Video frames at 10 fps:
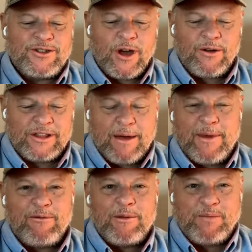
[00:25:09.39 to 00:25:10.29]
So
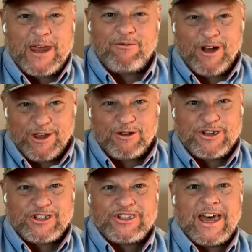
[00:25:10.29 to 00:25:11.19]
let me repeat what you
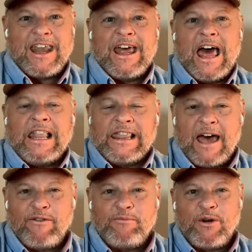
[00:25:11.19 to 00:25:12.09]
just said.
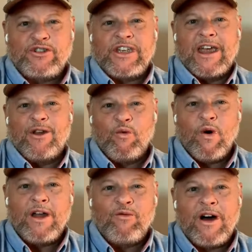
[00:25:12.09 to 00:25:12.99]
eleven percent,
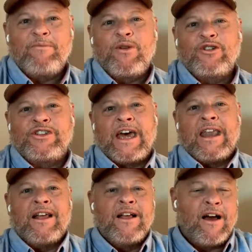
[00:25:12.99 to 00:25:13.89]
eleven
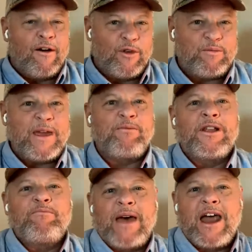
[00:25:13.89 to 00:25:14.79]
percent of the
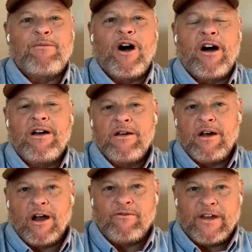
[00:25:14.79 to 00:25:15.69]
people in Panama
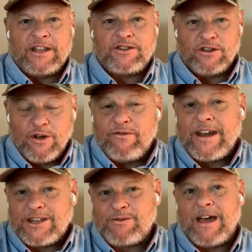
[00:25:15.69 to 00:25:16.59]
are Venez- new
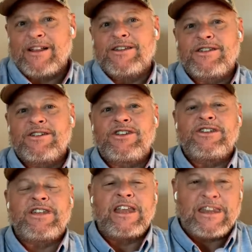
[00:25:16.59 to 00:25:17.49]
Venezuelans. And
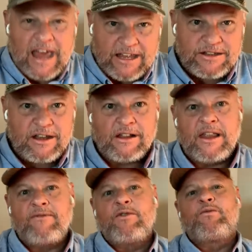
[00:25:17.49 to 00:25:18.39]
she said, yes,
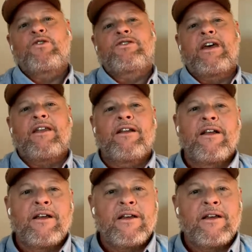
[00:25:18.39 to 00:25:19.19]
eleven percent.